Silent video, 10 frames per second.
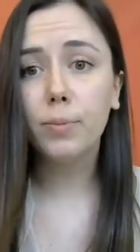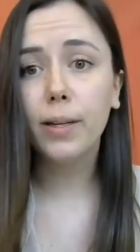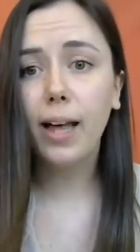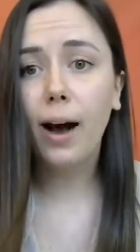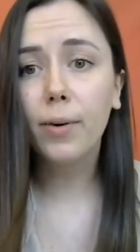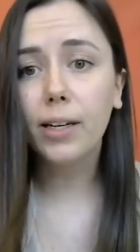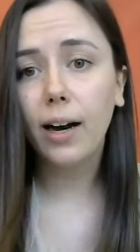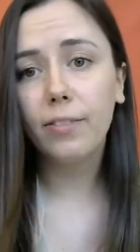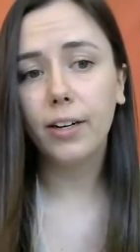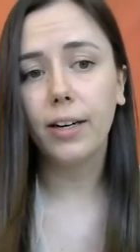but that would
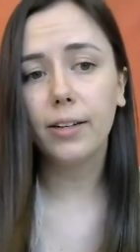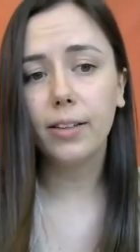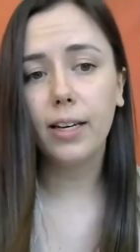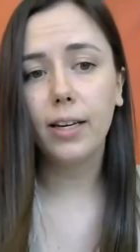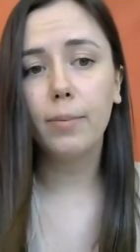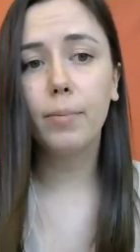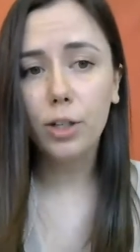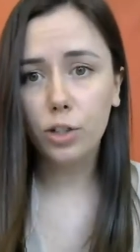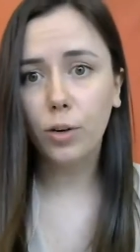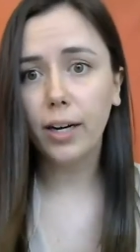cover the
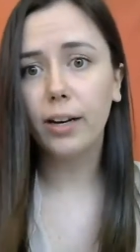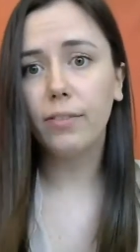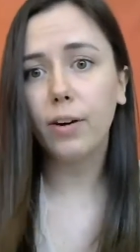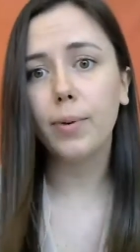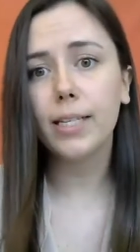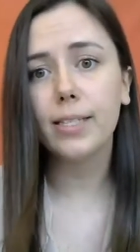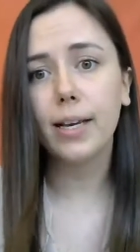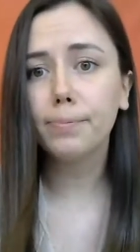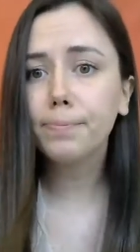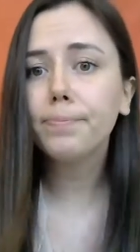majority of what we've
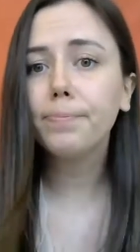seen.